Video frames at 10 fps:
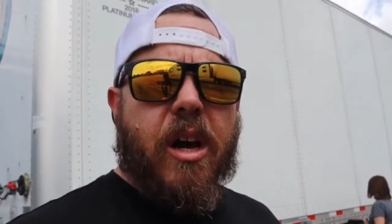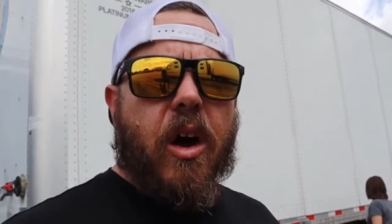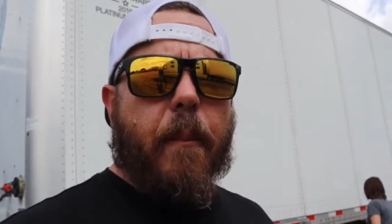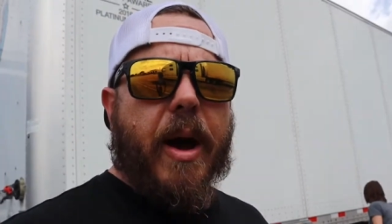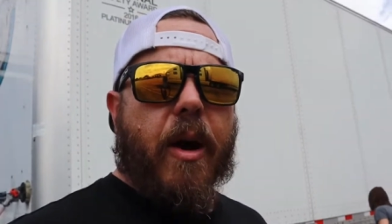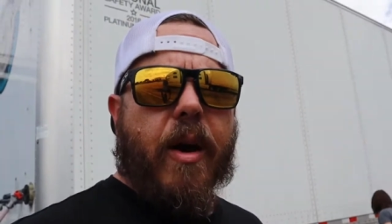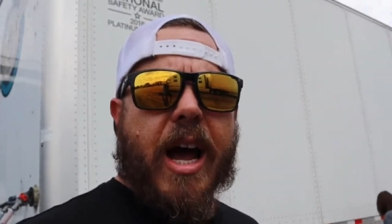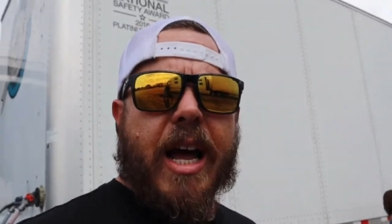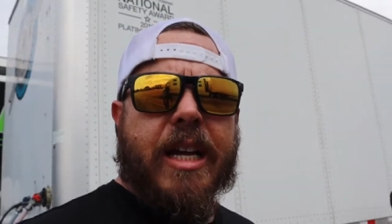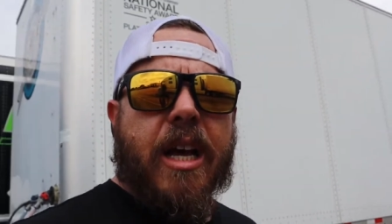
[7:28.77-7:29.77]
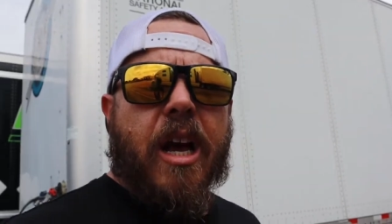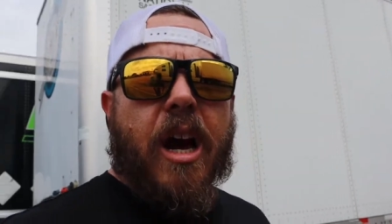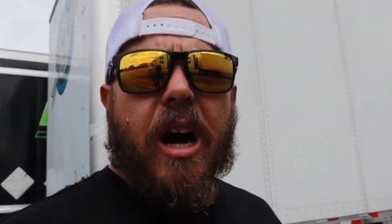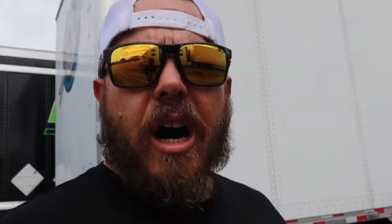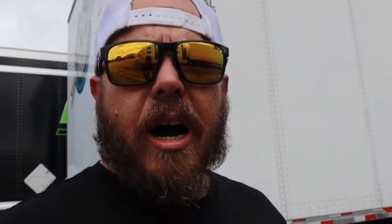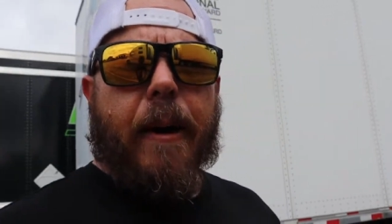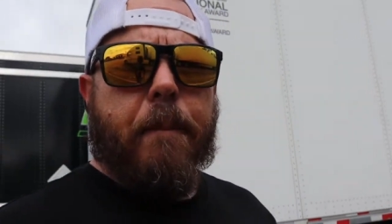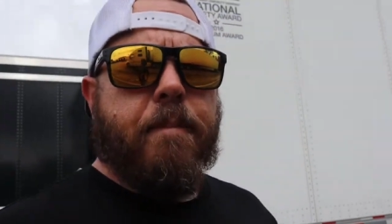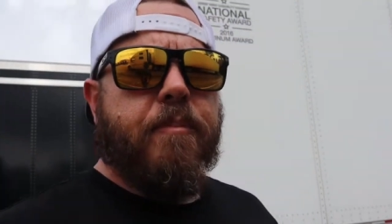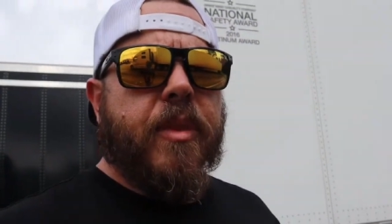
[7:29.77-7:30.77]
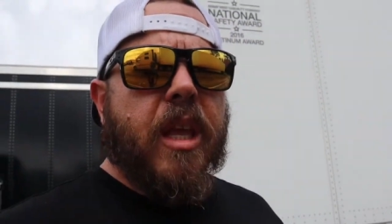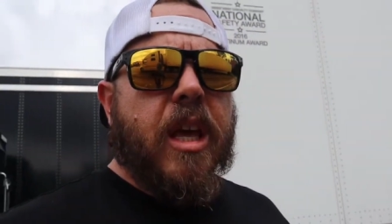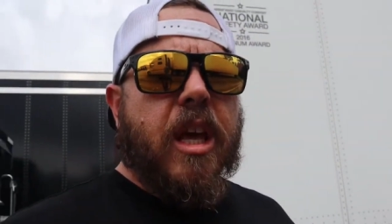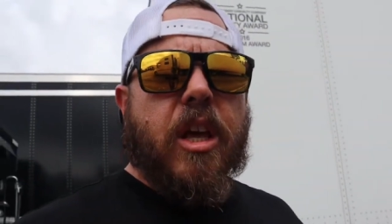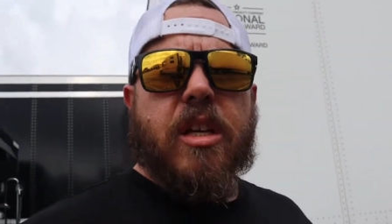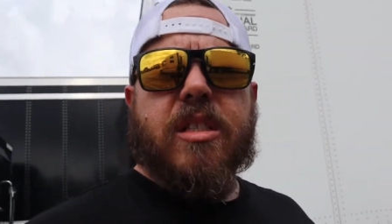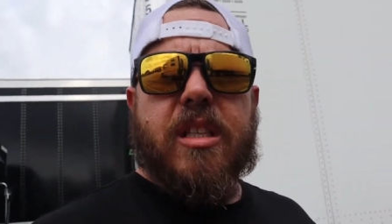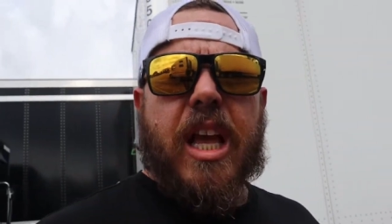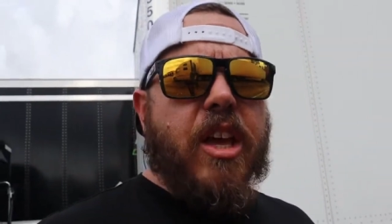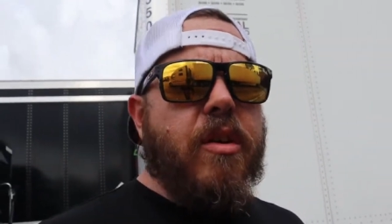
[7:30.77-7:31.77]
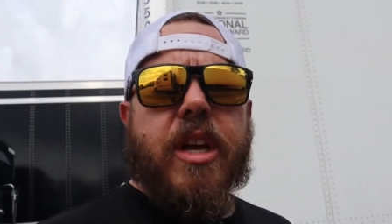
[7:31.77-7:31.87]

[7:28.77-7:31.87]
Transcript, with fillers: on my ride. Um, you